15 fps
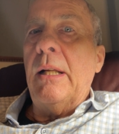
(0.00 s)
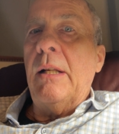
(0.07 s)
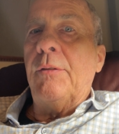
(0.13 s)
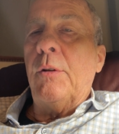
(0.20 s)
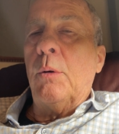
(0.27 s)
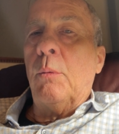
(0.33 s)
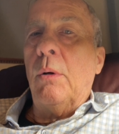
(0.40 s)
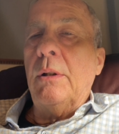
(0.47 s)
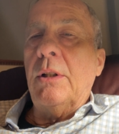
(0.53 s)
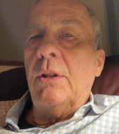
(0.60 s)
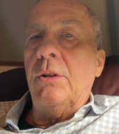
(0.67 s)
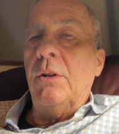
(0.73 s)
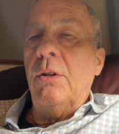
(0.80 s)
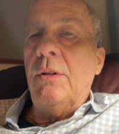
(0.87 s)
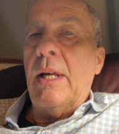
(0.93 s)
if you're willing to
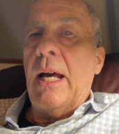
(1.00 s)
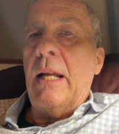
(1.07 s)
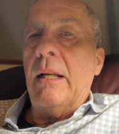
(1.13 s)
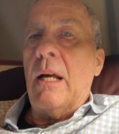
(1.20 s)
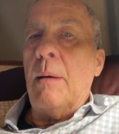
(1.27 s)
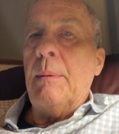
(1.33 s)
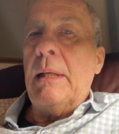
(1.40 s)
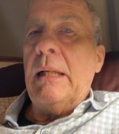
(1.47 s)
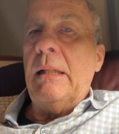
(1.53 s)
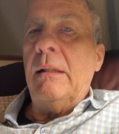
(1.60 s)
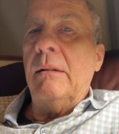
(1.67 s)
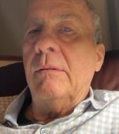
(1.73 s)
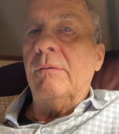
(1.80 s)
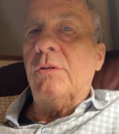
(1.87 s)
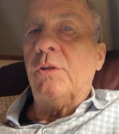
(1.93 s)
do that, I
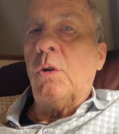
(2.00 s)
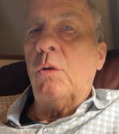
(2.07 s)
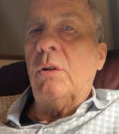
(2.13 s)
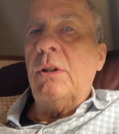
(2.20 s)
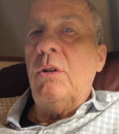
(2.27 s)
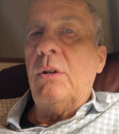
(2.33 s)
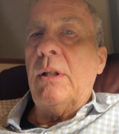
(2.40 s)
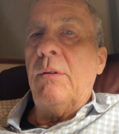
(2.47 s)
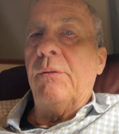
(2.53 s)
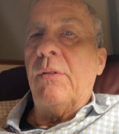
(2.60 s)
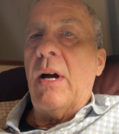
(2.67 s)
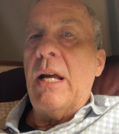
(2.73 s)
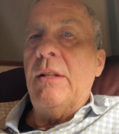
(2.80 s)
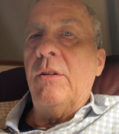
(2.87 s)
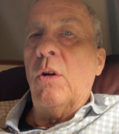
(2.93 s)
mean, certainly you can
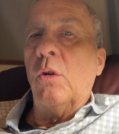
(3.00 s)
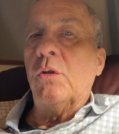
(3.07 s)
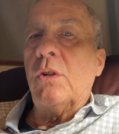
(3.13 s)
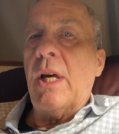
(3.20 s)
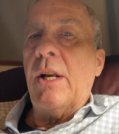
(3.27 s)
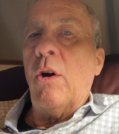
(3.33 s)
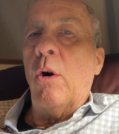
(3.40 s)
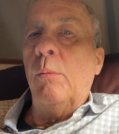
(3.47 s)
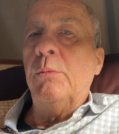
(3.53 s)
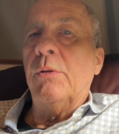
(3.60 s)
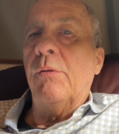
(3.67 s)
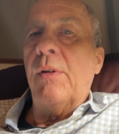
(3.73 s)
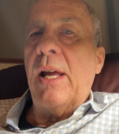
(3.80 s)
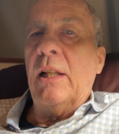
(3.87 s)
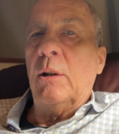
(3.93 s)
find those kind of homes
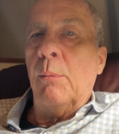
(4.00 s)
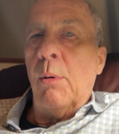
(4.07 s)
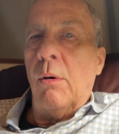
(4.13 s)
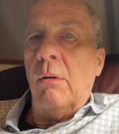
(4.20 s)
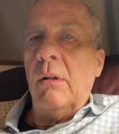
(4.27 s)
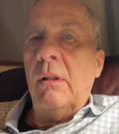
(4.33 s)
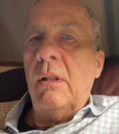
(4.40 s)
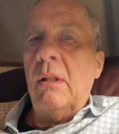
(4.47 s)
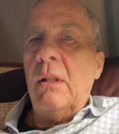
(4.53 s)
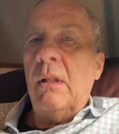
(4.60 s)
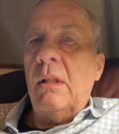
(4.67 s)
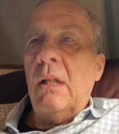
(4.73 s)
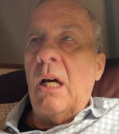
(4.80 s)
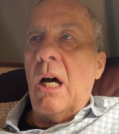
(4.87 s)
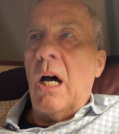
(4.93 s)
available.
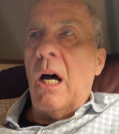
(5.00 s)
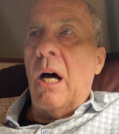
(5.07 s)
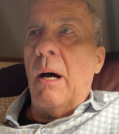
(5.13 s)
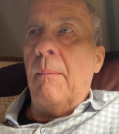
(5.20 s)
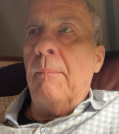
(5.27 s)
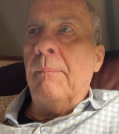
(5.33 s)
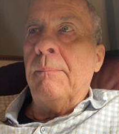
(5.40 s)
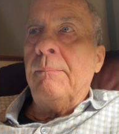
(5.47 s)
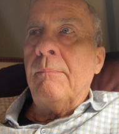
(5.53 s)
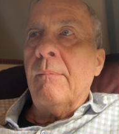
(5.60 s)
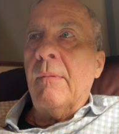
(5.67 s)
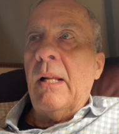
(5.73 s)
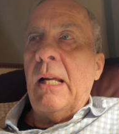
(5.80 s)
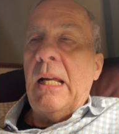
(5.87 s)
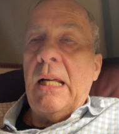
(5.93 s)

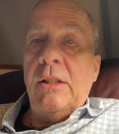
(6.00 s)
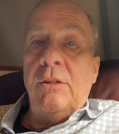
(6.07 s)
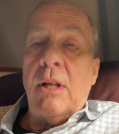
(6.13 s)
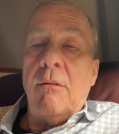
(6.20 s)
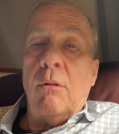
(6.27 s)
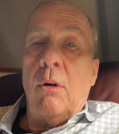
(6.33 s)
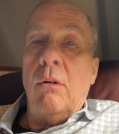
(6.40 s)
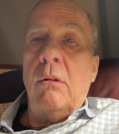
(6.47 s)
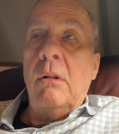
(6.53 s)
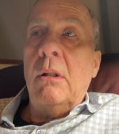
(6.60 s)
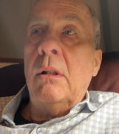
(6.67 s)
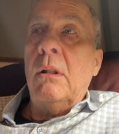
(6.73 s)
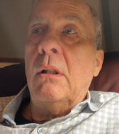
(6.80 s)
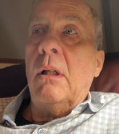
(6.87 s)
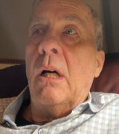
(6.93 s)
In general,
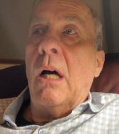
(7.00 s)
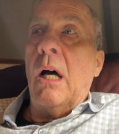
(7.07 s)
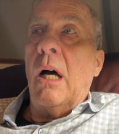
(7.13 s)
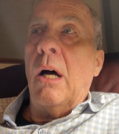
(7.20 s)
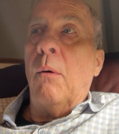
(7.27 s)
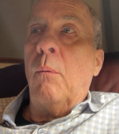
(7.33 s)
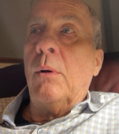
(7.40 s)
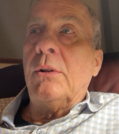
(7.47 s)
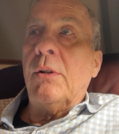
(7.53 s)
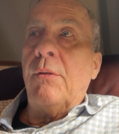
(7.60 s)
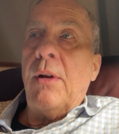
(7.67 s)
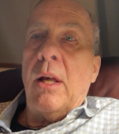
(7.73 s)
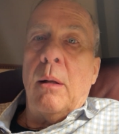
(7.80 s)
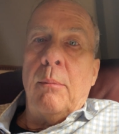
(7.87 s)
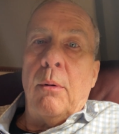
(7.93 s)
what's
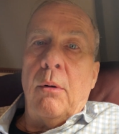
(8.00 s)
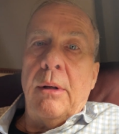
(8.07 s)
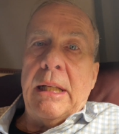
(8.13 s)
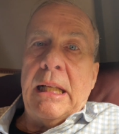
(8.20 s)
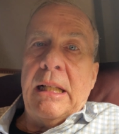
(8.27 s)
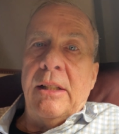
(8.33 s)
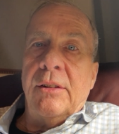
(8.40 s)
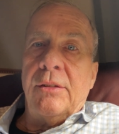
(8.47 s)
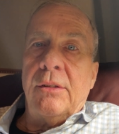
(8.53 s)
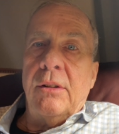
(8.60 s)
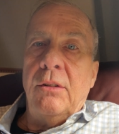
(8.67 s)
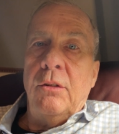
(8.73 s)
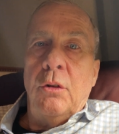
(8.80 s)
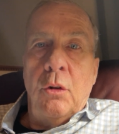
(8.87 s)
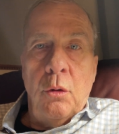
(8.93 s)
available is
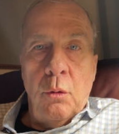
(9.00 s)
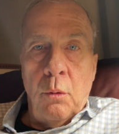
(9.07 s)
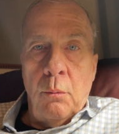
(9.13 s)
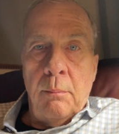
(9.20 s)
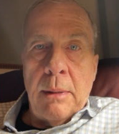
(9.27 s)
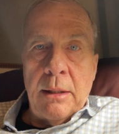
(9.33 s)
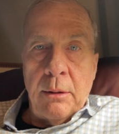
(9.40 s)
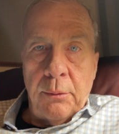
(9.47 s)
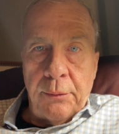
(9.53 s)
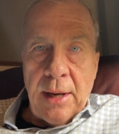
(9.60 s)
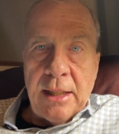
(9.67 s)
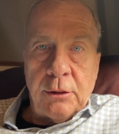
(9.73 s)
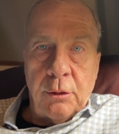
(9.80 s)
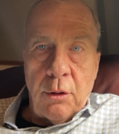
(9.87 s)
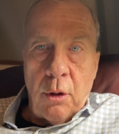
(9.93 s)
new
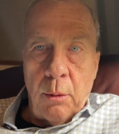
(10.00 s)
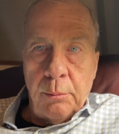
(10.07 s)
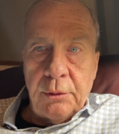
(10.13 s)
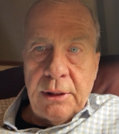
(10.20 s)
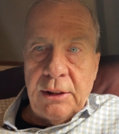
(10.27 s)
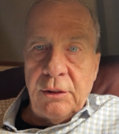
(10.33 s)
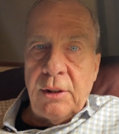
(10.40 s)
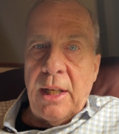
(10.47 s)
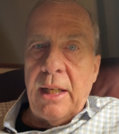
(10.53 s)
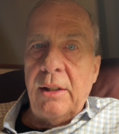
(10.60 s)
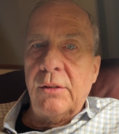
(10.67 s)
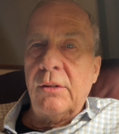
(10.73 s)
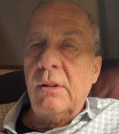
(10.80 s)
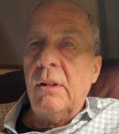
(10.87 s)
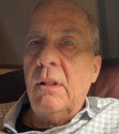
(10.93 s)
manufactured homes these
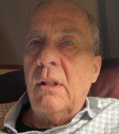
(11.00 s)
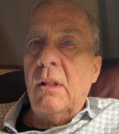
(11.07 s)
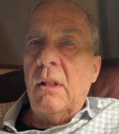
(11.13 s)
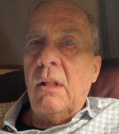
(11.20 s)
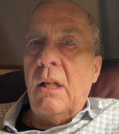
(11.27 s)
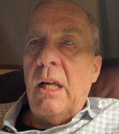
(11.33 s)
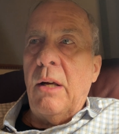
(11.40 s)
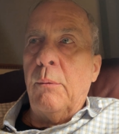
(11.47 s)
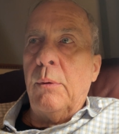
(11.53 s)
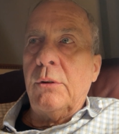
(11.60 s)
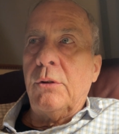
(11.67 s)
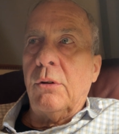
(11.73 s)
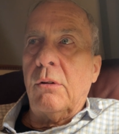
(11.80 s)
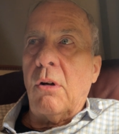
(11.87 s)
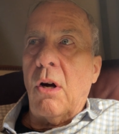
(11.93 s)
days.
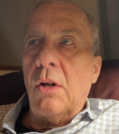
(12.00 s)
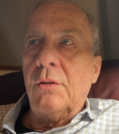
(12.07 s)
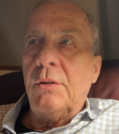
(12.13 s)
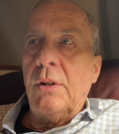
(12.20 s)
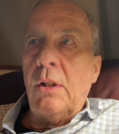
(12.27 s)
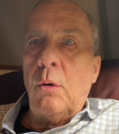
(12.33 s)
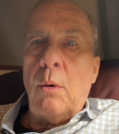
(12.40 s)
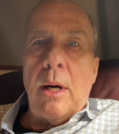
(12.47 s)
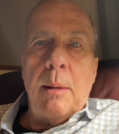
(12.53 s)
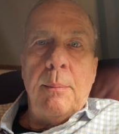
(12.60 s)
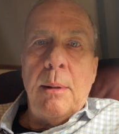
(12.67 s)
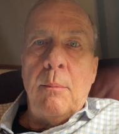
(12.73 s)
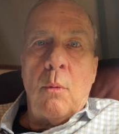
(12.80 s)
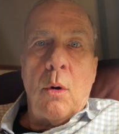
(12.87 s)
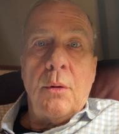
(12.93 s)
which are costing quite a
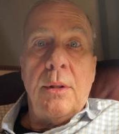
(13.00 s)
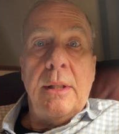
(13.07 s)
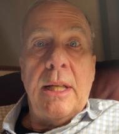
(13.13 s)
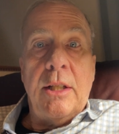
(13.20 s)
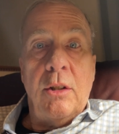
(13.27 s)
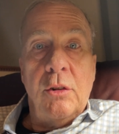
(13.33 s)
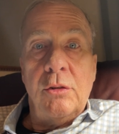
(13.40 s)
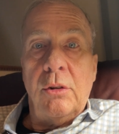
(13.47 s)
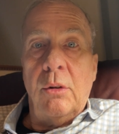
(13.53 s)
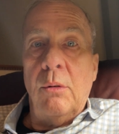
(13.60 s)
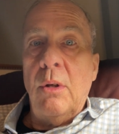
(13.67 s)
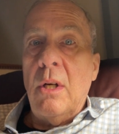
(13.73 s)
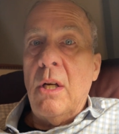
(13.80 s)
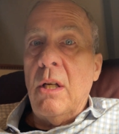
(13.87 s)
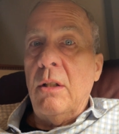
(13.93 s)
bit more than they used
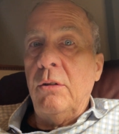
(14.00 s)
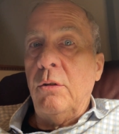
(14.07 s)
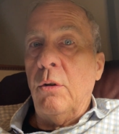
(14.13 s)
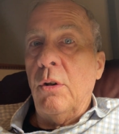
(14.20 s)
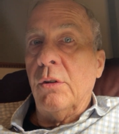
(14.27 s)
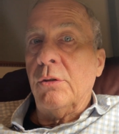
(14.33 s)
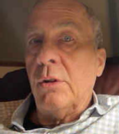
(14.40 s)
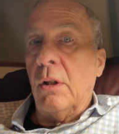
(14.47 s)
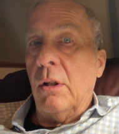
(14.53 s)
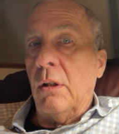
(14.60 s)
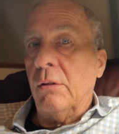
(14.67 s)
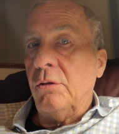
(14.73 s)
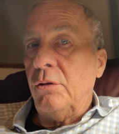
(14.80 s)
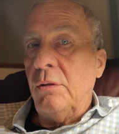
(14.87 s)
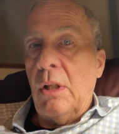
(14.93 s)
to due
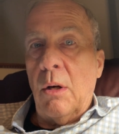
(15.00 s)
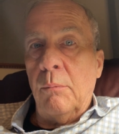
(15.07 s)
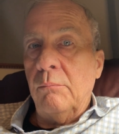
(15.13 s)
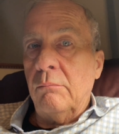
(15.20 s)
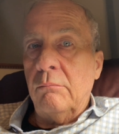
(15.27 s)
to,